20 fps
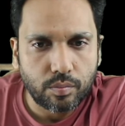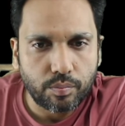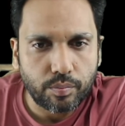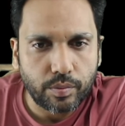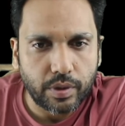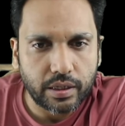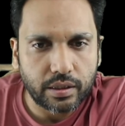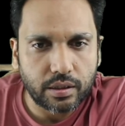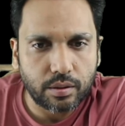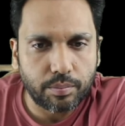
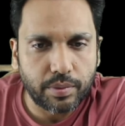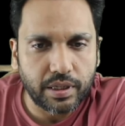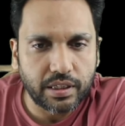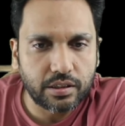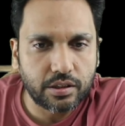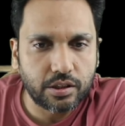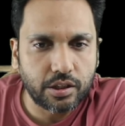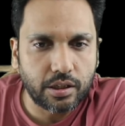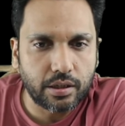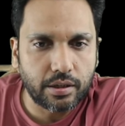by the
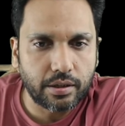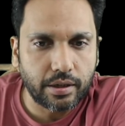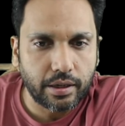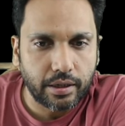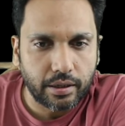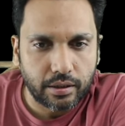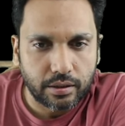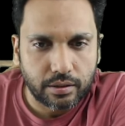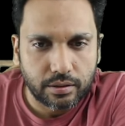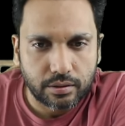benzene
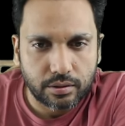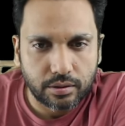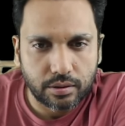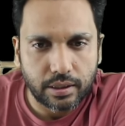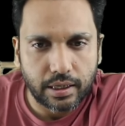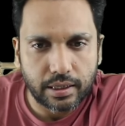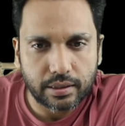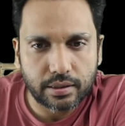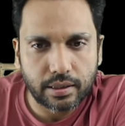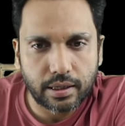ring. So
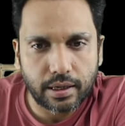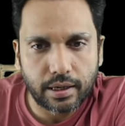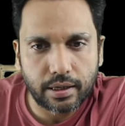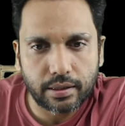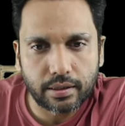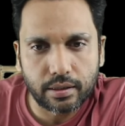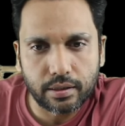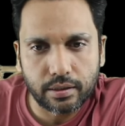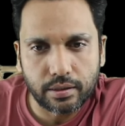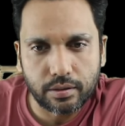that's an
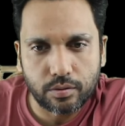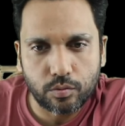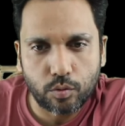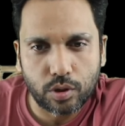aniline.